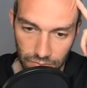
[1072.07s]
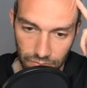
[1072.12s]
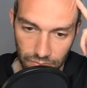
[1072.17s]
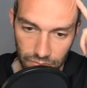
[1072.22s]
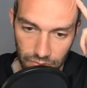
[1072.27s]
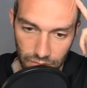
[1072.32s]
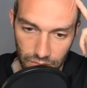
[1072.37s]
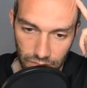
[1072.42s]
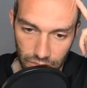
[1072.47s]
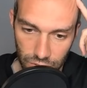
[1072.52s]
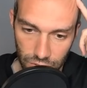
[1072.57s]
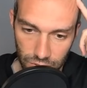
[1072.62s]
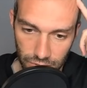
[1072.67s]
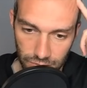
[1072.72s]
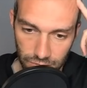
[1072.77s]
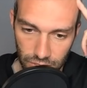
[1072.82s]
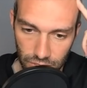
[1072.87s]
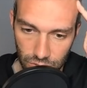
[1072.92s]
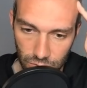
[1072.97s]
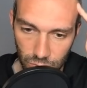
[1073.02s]
There's your
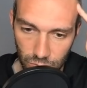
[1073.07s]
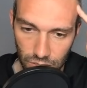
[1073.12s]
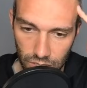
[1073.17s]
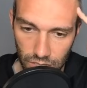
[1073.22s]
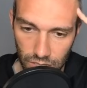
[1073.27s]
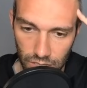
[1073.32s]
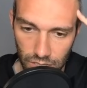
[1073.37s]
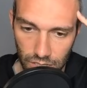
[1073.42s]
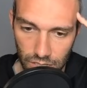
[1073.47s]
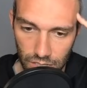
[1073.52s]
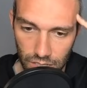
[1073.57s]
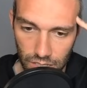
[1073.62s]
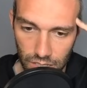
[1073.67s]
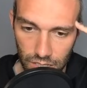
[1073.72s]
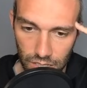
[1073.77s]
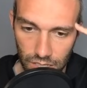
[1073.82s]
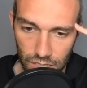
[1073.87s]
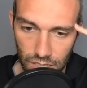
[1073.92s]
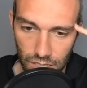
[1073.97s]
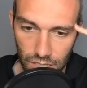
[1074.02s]
first one.
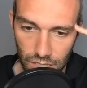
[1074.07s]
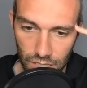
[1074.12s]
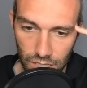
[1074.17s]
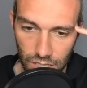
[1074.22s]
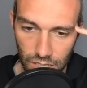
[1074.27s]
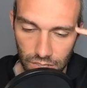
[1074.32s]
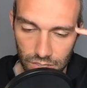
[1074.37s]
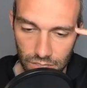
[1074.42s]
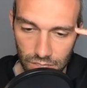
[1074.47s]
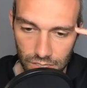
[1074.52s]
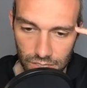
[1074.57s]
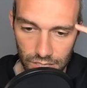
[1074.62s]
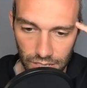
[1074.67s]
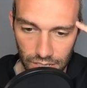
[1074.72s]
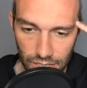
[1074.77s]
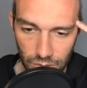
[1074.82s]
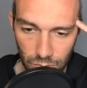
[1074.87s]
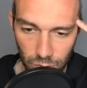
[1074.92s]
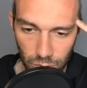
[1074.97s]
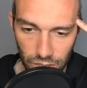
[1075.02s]
Here's a
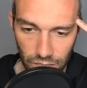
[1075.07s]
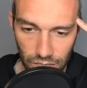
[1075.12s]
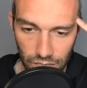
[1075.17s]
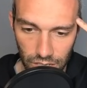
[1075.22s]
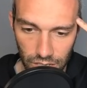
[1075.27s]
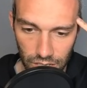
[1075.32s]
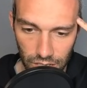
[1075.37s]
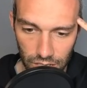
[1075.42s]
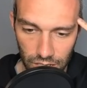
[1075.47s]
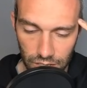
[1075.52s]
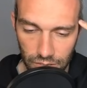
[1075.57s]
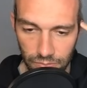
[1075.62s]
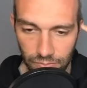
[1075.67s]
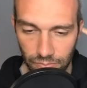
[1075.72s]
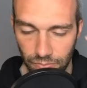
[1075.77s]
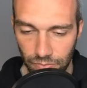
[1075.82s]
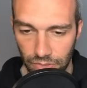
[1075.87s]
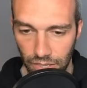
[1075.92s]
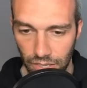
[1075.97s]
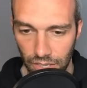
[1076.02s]
second one.
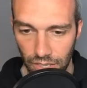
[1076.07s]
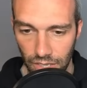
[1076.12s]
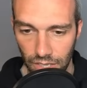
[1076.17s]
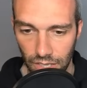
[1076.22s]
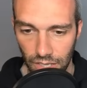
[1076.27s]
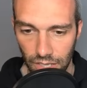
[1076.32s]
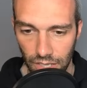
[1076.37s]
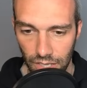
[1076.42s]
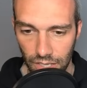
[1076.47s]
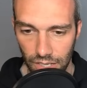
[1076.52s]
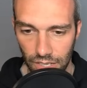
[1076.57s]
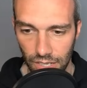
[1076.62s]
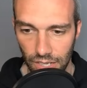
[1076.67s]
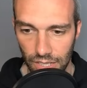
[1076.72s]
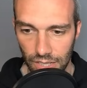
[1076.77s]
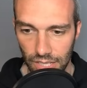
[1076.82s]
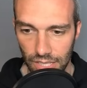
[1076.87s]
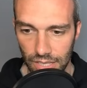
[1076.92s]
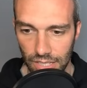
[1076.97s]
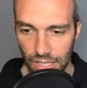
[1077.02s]

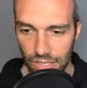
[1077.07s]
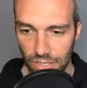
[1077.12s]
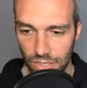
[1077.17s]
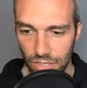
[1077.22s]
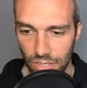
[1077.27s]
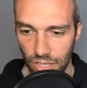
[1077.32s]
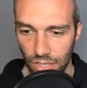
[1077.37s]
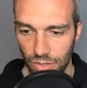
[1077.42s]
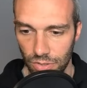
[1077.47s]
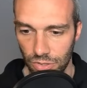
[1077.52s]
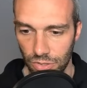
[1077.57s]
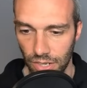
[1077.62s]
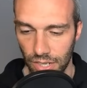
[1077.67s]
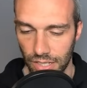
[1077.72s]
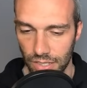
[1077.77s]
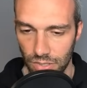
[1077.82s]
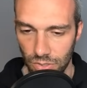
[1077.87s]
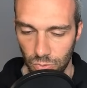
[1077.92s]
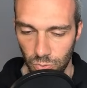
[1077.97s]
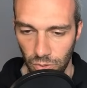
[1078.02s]
Gonna let these go. Try
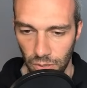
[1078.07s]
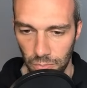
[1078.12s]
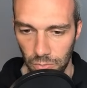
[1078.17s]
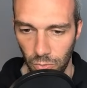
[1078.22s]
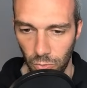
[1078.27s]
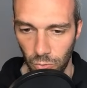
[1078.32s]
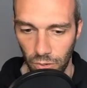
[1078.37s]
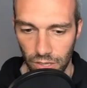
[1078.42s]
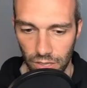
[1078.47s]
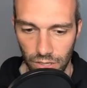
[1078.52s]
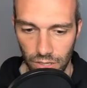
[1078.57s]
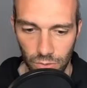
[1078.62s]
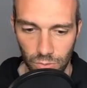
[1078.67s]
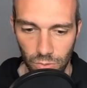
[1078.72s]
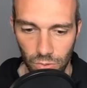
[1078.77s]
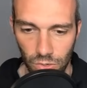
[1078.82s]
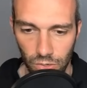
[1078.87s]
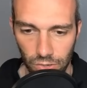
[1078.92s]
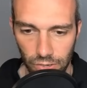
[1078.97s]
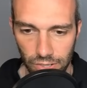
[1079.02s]
and sweep with
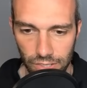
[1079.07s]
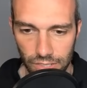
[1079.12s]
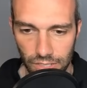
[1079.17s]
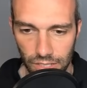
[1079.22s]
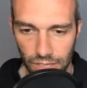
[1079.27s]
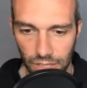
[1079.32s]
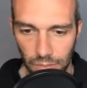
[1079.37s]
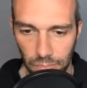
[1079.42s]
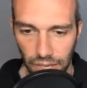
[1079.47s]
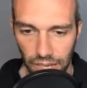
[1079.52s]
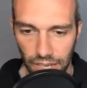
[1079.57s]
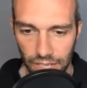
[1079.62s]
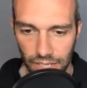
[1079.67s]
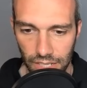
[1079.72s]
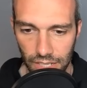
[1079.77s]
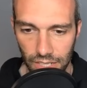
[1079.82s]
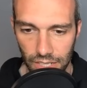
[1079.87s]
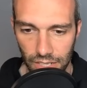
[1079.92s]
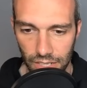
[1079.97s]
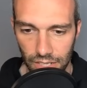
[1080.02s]
Aurorus in the back
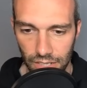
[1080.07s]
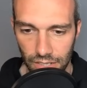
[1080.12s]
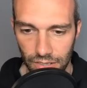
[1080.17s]
here.